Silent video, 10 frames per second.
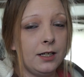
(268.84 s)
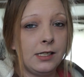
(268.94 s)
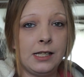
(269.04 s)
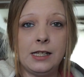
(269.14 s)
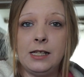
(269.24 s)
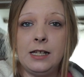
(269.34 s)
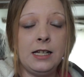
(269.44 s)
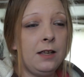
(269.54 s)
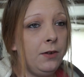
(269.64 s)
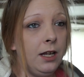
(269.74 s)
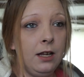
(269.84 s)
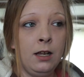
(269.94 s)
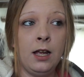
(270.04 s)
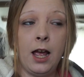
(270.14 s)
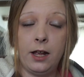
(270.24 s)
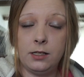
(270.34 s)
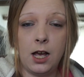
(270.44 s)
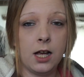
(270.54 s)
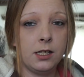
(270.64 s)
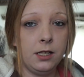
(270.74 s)
C C T V had
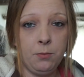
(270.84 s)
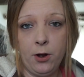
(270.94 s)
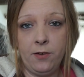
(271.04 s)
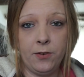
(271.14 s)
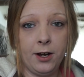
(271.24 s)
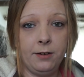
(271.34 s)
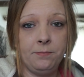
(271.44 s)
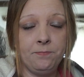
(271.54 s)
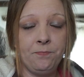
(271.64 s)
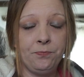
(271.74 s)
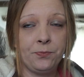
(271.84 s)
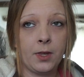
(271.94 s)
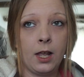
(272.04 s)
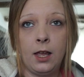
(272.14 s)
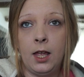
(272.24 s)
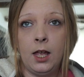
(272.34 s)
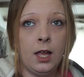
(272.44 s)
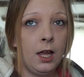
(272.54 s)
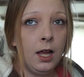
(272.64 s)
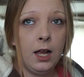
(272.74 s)
talked to the boyfriend.
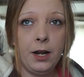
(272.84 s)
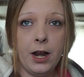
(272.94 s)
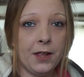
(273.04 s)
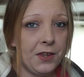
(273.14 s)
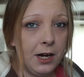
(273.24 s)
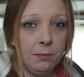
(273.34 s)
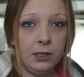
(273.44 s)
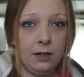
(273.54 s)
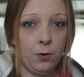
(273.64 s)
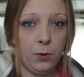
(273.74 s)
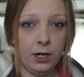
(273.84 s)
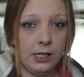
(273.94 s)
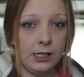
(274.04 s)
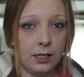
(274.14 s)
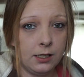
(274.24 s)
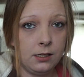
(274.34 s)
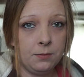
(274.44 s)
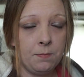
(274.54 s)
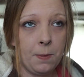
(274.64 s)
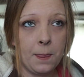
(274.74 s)
Not that I believe a word he says.
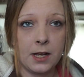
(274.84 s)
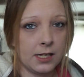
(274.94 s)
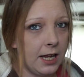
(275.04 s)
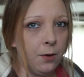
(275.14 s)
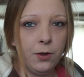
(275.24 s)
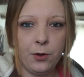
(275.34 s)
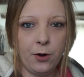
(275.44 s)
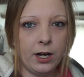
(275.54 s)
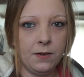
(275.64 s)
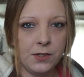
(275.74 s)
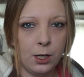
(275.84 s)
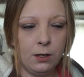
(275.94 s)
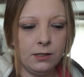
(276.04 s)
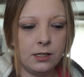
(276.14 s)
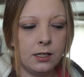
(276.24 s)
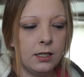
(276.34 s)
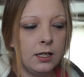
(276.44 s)
I take it with a grain of salt.